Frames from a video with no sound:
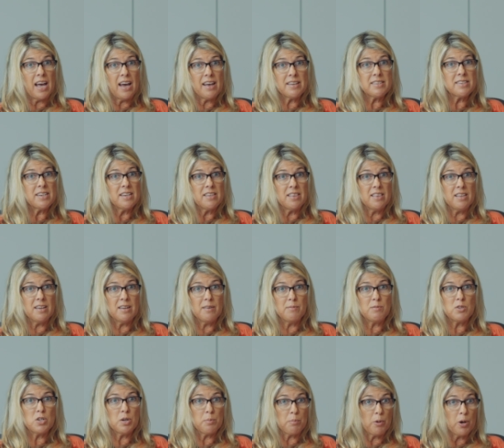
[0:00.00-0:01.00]
asking them
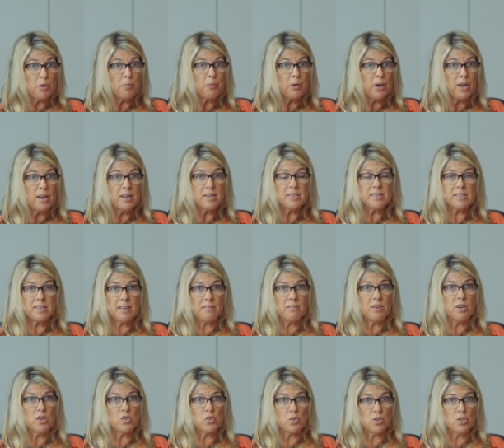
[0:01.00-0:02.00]
to appropriate
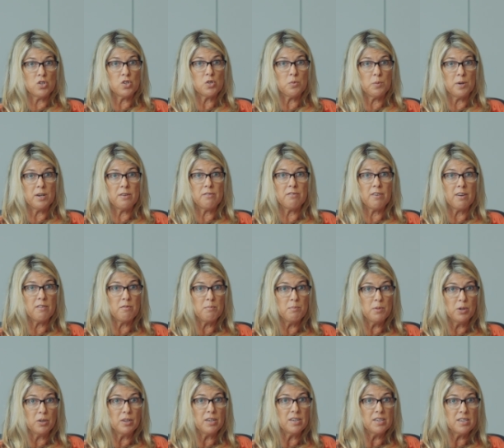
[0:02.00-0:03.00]
$725
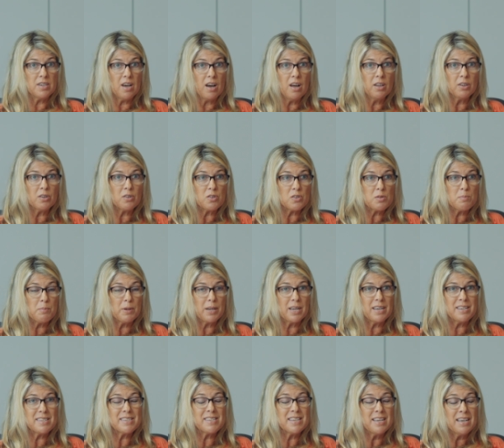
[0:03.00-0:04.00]
million
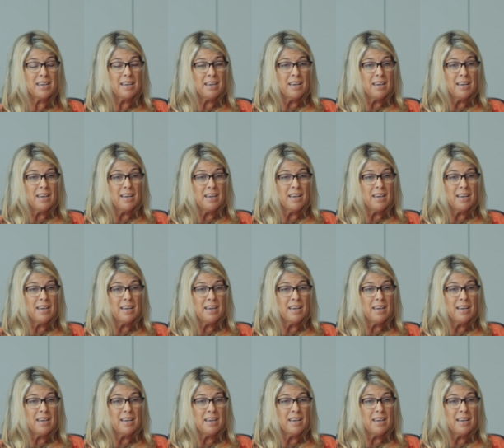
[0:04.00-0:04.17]
because